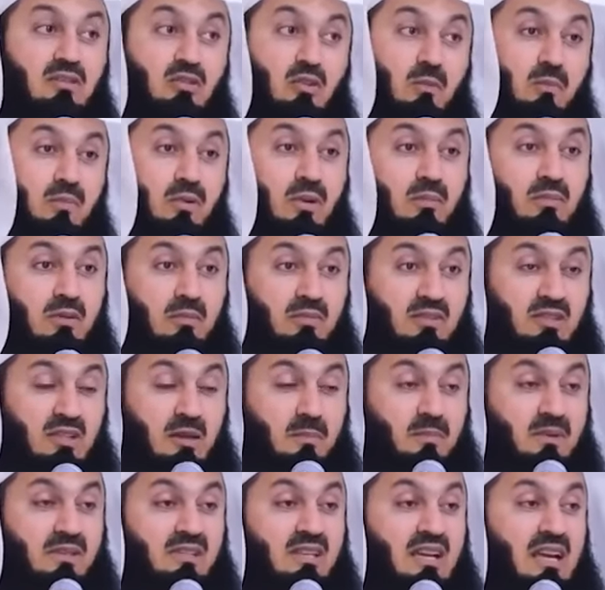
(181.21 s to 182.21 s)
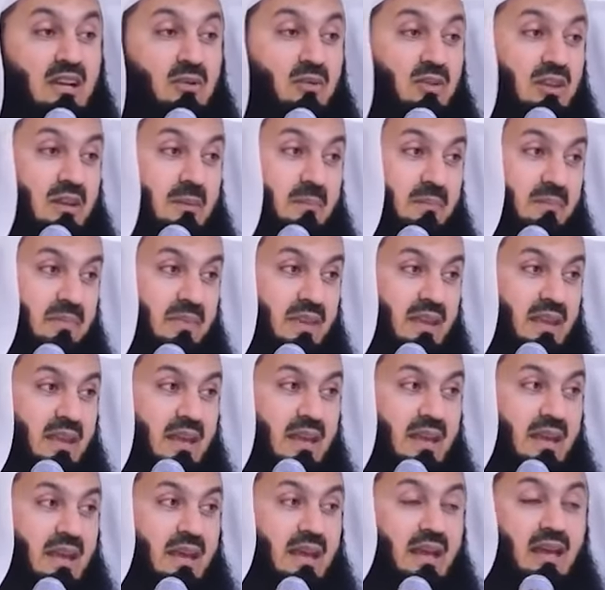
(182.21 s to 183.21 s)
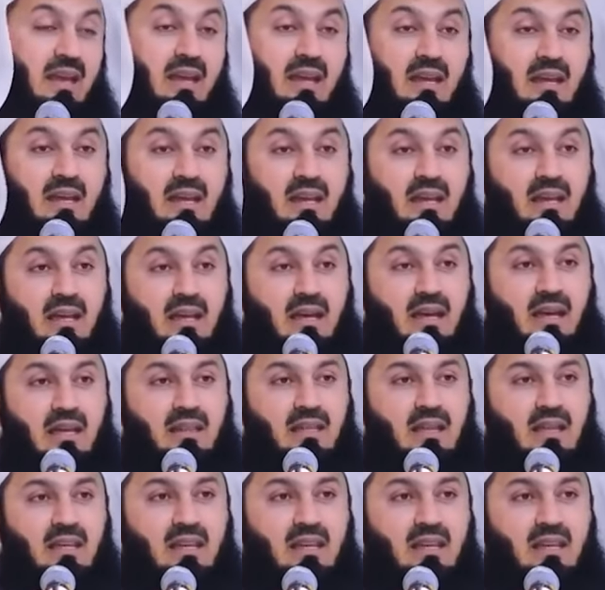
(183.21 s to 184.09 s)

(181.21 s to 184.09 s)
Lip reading: No problem, step aside with him. And